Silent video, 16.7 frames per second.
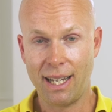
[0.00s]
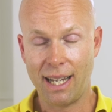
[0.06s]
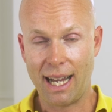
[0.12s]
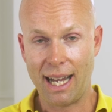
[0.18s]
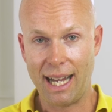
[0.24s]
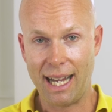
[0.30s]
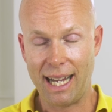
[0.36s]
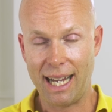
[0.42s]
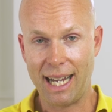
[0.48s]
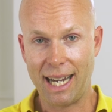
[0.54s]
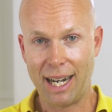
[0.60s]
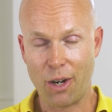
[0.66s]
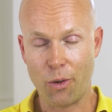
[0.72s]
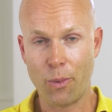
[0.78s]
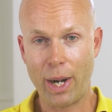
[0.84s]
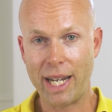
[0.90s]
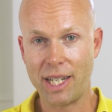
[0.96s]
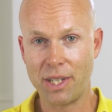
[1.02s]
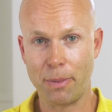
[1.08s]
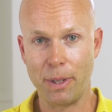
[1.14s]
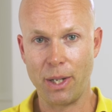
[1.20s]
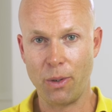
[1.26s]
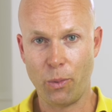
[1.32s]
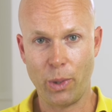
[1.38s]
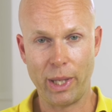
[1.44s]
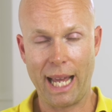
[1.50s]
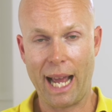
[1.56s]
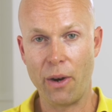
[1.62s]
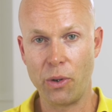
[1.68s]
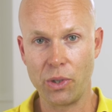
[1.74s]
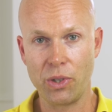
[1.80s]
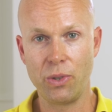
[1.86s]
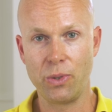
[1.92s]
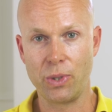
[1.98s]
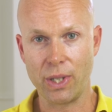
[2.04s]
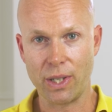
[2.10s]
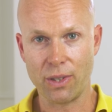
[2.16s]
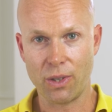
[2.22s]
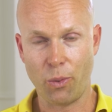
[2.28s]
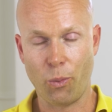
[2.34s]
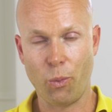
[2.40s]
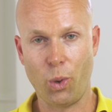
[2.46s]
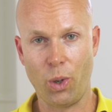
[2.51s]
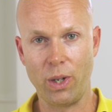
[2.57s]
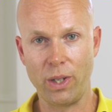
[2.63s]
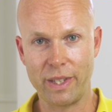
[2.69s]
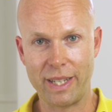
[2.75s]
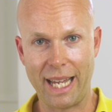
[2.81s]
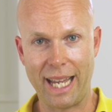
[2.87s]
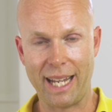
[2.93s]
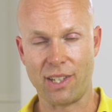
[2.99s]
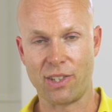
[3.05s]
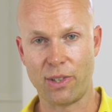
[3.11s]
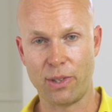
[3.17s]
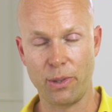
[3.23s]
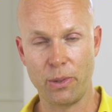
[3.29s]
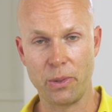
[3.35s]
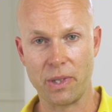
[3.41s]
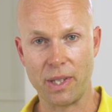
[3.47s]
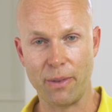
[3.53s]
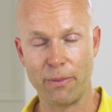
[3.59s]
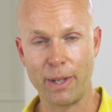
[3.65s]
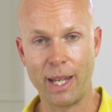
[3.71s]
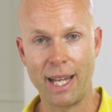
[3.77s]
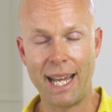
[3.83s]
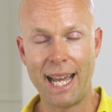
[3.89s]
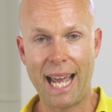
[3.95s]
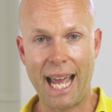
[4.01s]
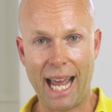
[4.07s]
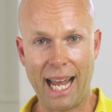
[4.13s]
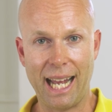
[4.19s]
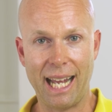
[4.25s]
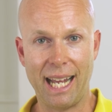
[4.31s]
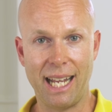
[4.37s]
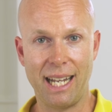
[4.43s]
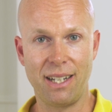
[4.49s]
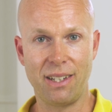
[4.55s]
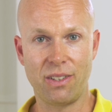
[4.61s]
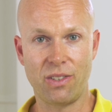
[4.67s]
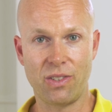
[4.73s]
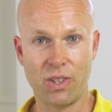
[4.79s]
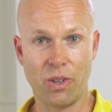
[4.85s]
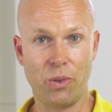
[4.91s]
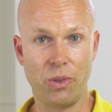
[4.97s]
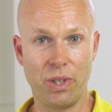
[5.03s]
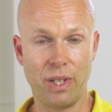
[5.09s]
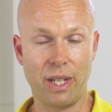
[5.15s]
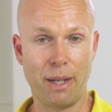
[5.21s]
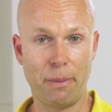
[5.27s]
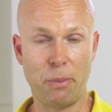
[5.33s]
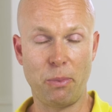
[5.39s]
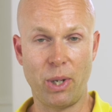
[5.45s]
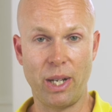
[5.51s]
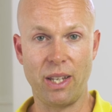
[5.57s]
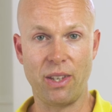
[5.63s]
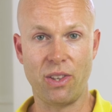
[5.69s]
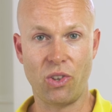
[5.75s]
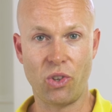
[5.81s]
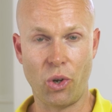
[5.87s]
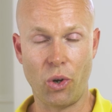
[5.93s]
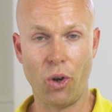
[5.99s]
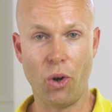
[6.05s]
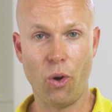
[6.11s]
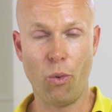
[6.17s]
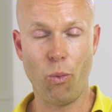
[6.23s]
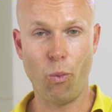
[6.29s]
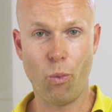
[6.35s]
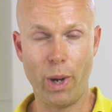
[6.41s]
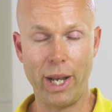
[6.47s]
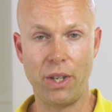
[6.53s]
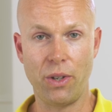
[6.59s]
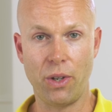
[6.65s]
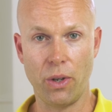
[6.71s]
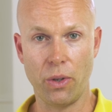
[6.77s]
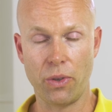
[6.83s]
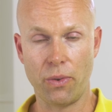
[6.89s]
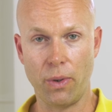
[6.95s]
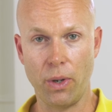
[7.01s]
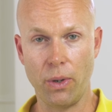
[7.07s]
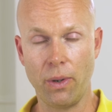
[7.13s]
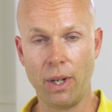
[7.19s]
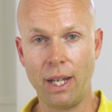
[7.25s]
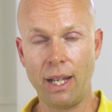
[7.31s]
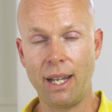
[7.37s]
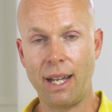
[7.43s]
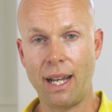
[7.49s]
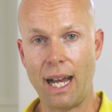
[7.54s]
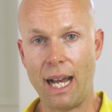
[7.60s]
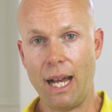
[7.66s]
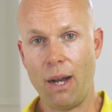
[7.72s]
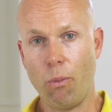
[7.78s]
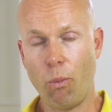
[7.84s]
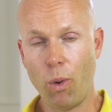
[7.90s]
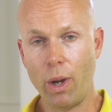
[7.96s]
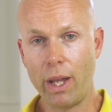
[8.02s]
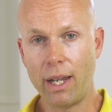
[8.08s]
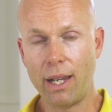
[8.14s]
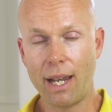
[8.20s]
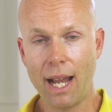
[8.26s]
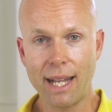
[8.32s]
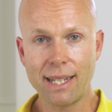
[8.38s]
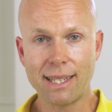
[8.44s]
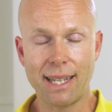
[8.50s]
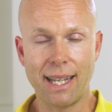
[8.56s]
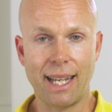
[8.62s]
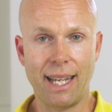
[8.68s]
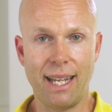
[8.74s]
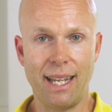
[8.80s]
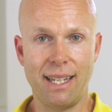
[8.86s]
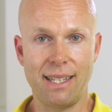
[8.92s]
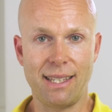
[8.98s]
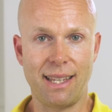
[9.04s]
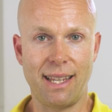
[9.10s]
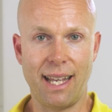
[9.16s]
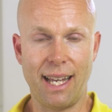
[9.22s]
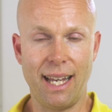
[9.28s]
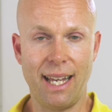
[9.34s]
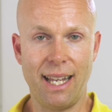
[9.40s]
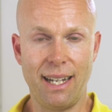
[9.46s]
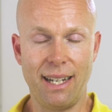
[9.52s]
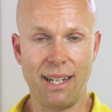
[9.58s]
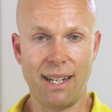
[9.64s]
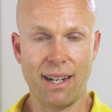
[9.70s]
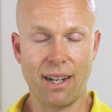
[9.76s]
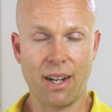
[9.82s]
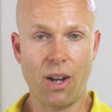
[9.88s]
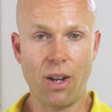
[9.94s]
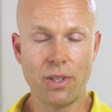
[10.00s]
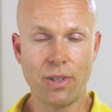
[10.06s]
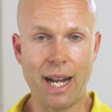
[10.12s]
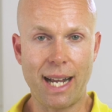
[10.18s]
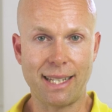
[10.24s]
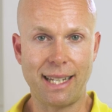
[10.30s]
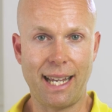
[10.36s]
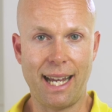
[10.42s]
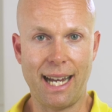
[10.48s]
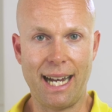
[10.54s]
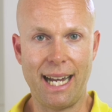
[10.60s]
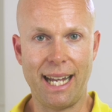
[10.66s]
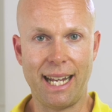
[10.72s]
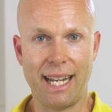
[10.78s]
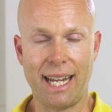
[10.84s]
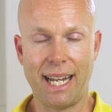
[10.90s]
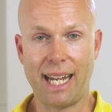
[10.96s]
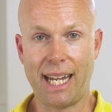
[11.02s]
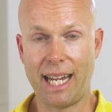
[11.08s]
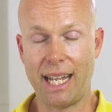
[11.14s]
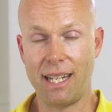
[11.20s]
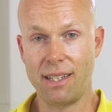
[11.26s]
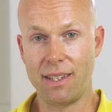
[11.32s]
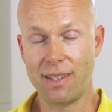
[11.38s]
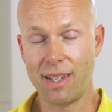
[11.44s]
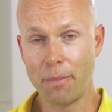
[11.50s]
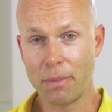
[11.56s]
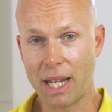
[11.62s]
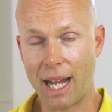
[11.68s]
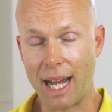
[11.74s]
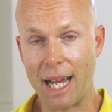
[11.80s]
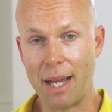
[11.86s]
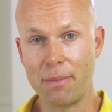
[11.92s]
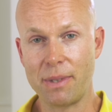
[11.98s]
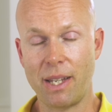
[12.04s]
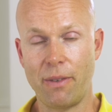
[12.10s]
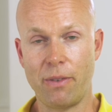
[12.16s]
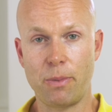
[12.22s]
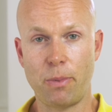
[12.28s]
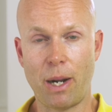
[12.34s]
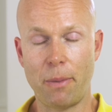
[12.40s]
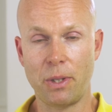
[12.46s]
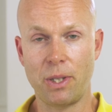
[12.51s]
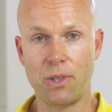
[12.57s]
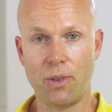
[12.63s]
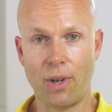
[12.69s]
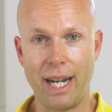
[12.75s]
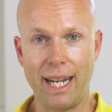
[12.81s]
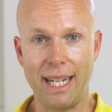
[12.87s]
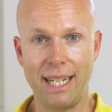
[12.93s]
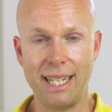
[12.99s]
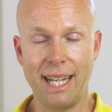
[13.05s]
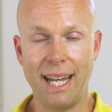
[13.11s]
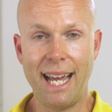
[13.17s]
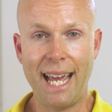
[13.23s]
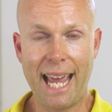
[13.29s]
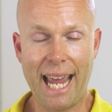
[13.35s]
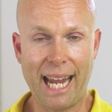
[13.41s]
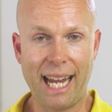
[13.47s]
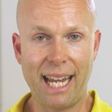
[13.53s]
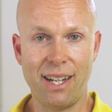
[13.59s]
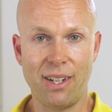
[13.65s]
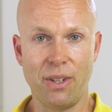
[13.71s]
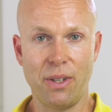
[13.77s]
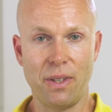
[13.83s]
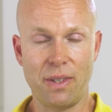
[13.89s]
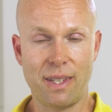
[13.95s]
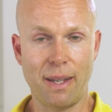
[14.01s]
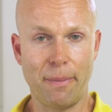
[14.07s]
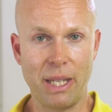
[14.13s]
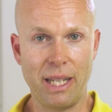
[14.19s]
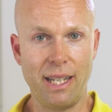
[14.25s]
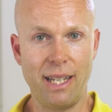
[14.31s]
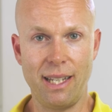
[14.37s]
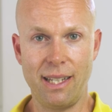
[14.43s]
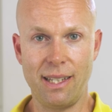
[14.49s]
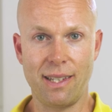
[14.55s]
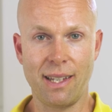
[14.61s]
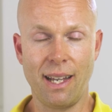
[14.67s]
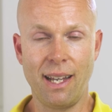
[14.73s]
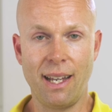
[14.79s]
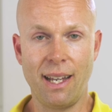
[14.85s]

arrangement without using the words exclusive. And so you got to be pretty thorough when you go through. One nice thing is that contracts AI can sometimes, if it's properly trained, handle some of these